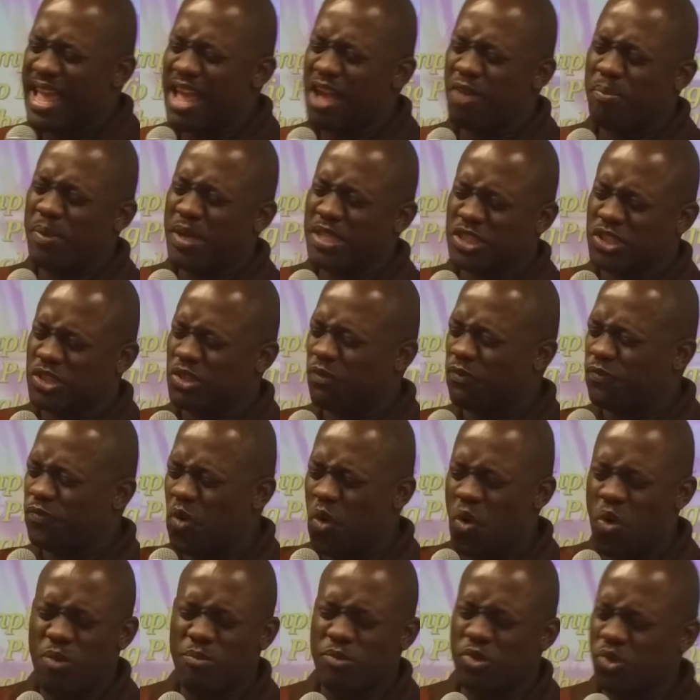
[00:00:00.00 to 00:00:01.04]
help us to
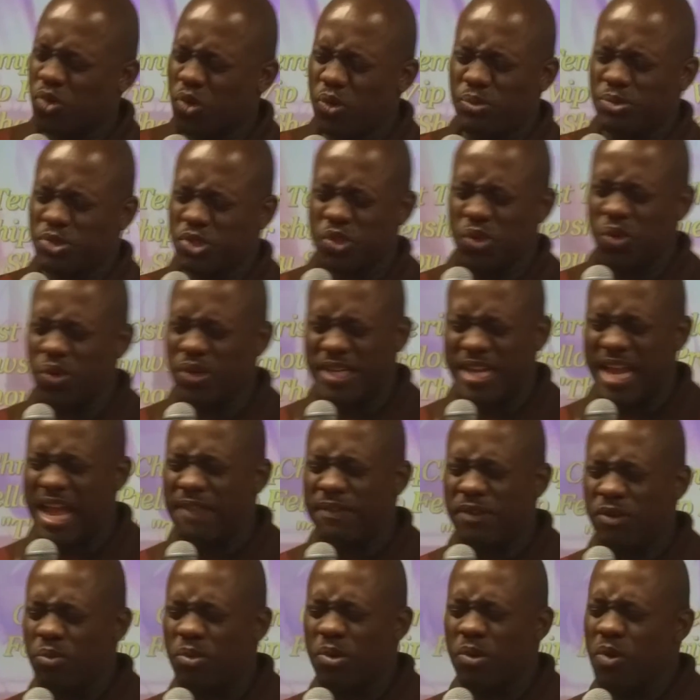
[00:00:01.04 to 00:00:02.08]
form groups, Lord
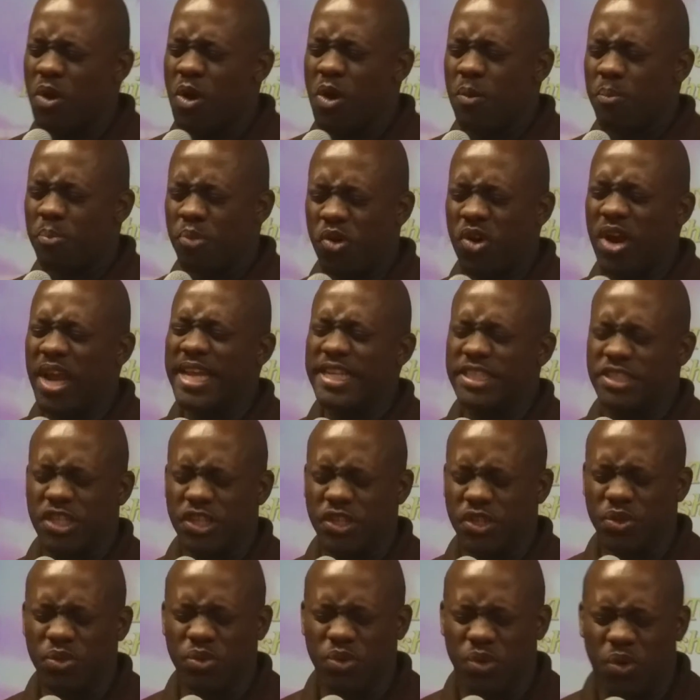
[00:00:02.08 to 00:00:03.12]
God, that will pray to
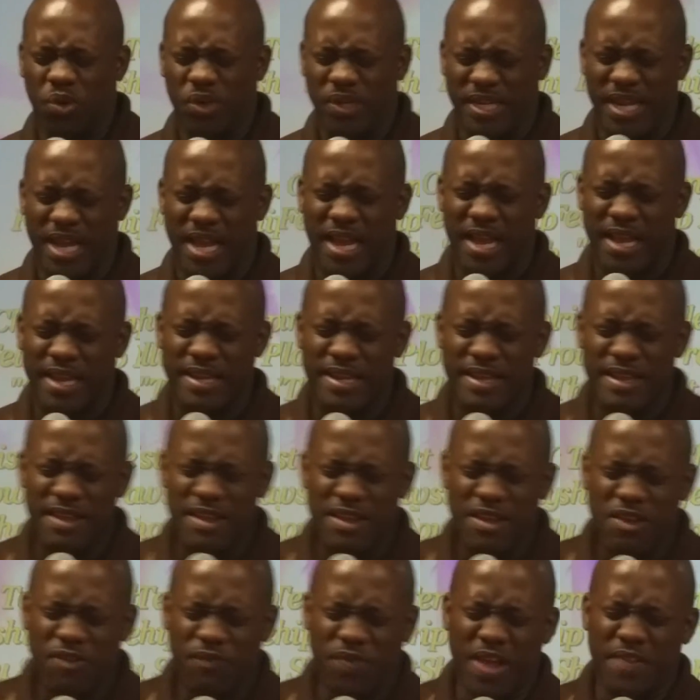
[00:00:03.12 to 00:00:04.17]
you, Lord
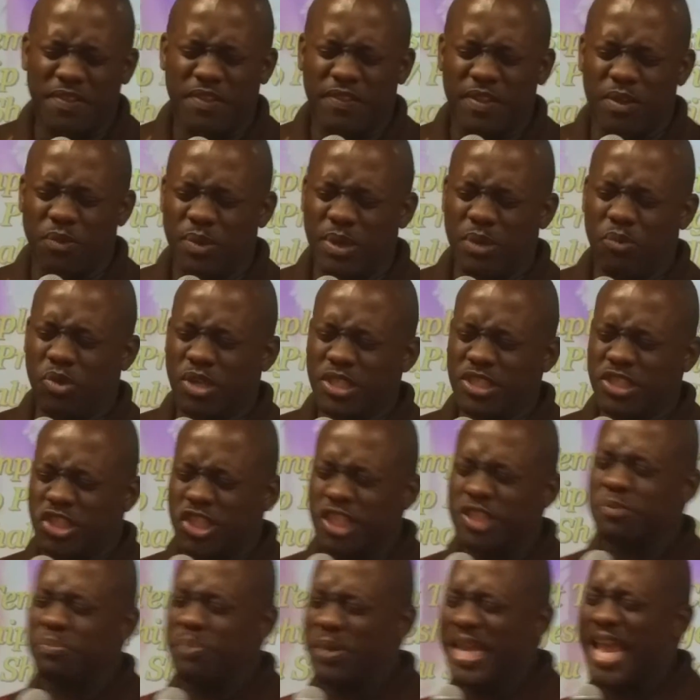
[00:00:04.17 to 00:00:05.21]
God. Father, that we wouldn't
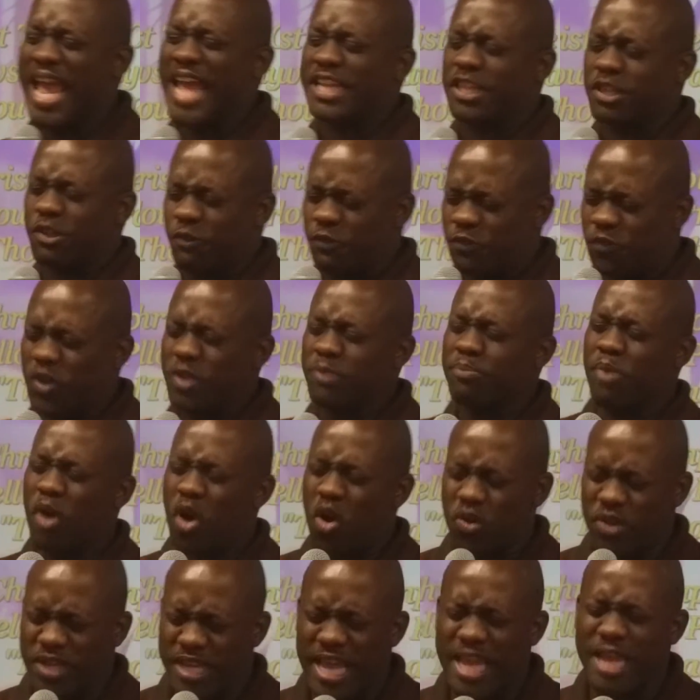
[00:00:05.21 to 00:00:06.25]
just be at the
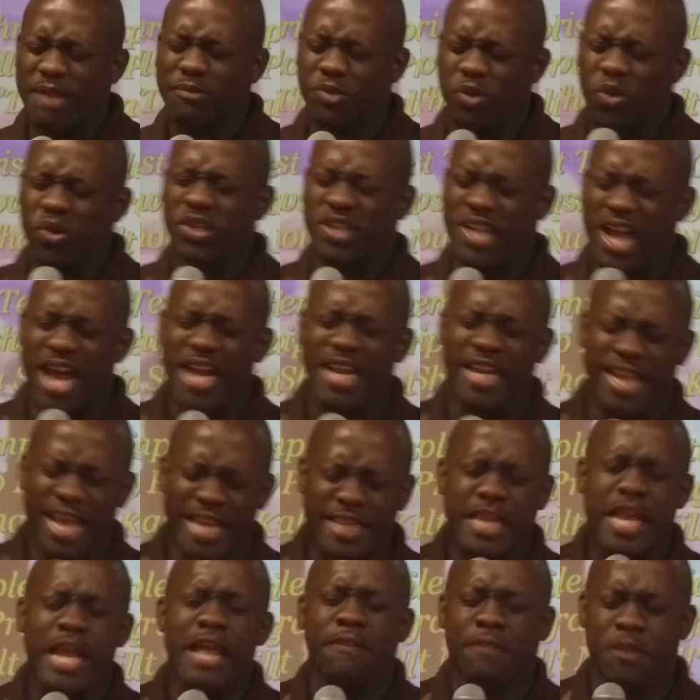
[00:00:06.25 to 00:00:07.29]
football game, Lord God, and
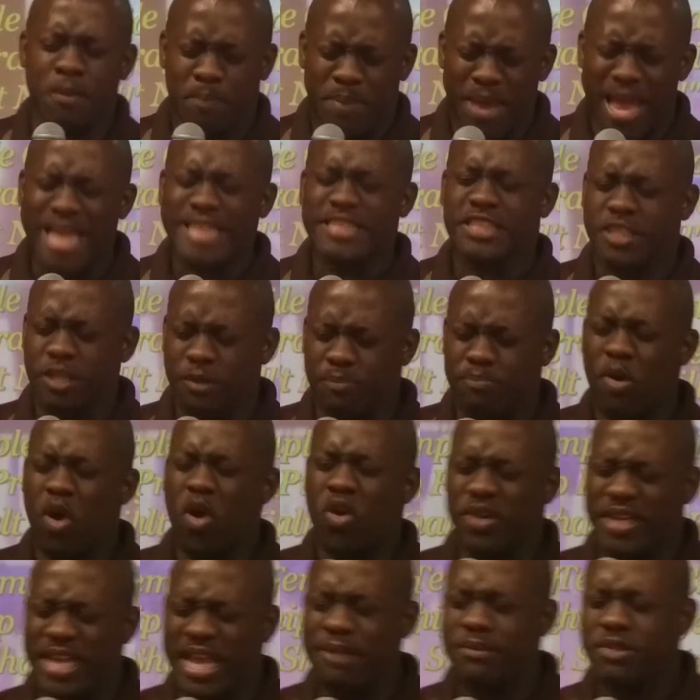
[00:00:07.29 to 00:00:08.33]
at the
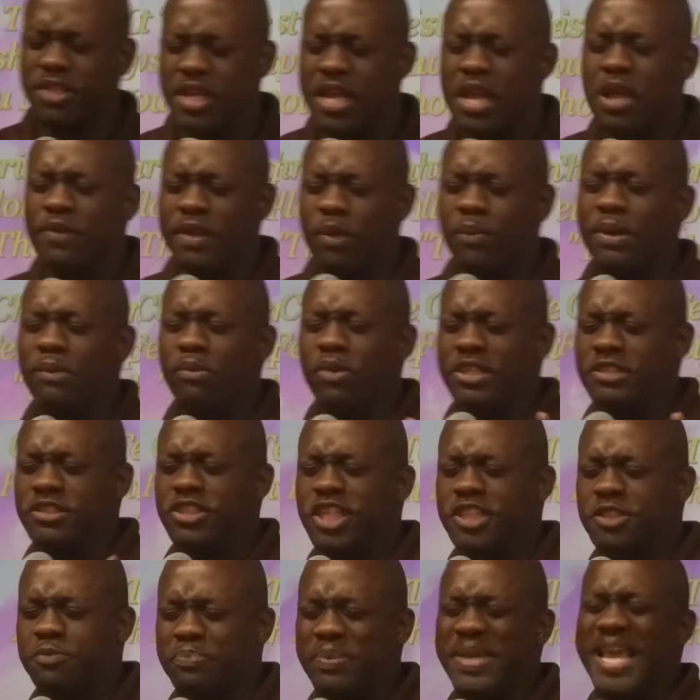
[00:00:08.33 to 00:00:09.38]
basketball game, that we
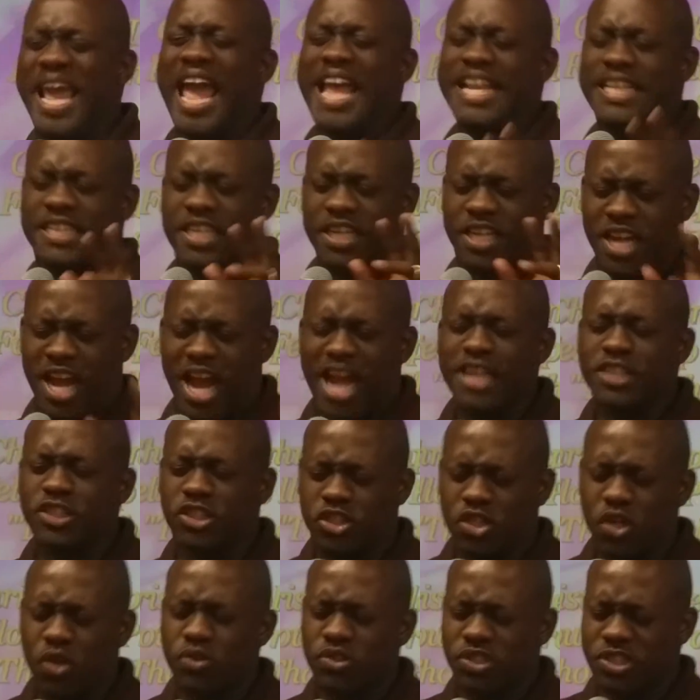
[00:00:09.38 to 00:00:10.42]
wouldn't just be at the
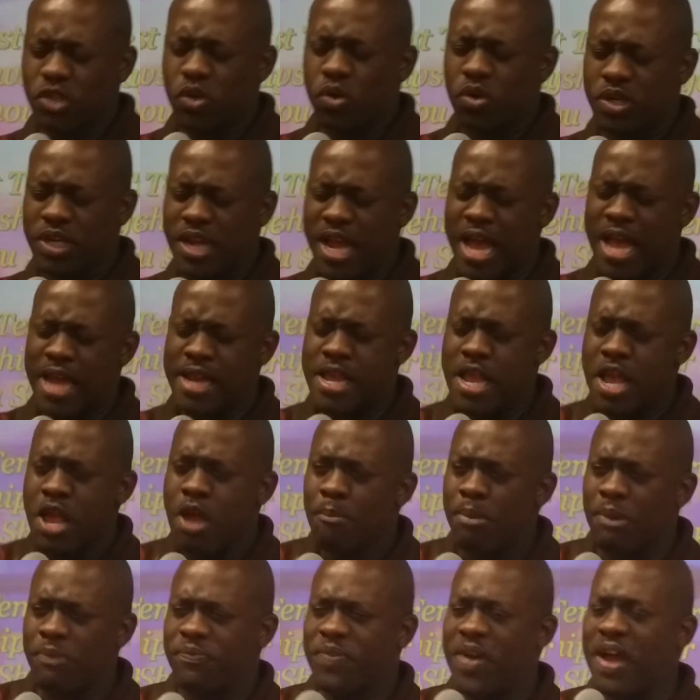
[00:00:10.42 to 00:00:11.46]
concerts, Lord
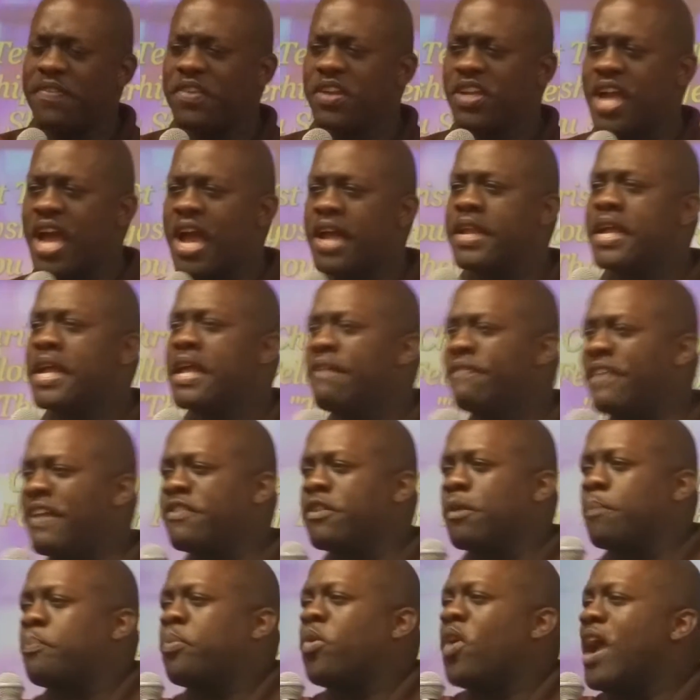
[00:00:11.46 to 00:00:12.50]
God, but Father God,
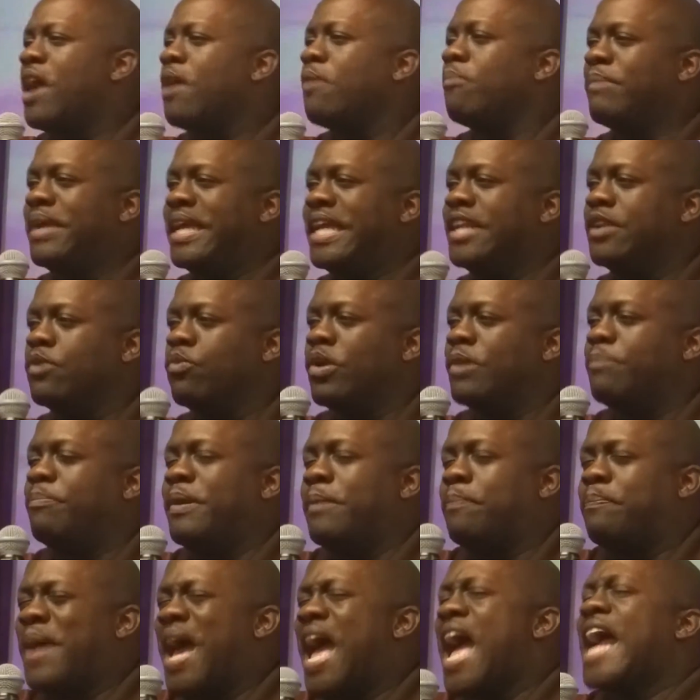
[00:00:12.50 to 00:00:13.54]
that the prayer meeting would
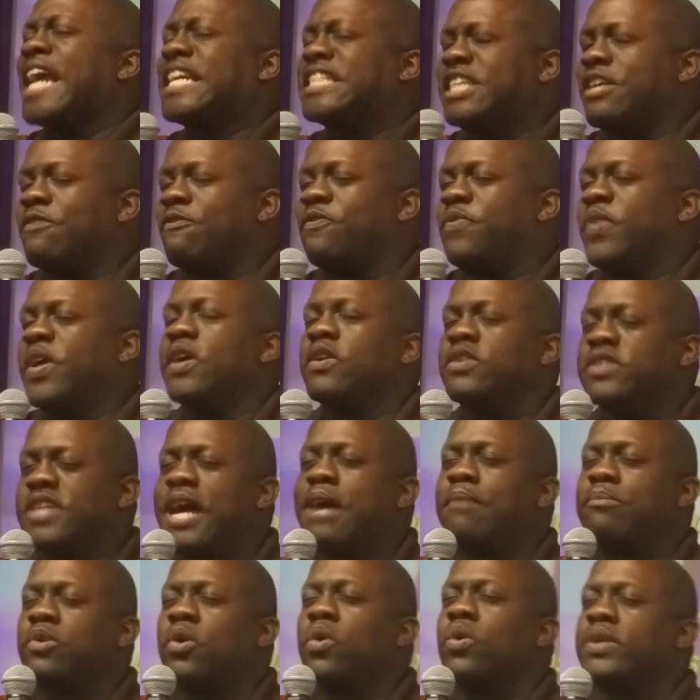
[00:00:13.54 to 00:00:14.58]
be packed and filled
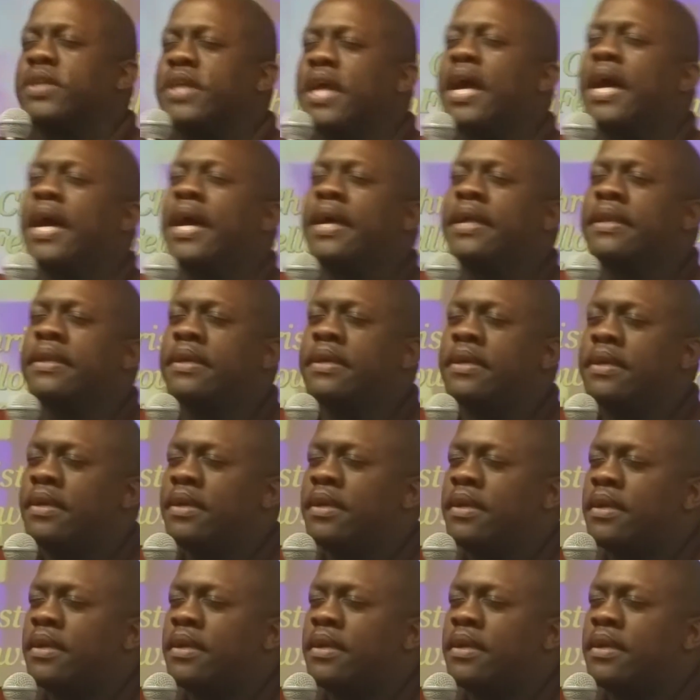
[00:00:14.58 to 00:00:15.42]
up, Lord God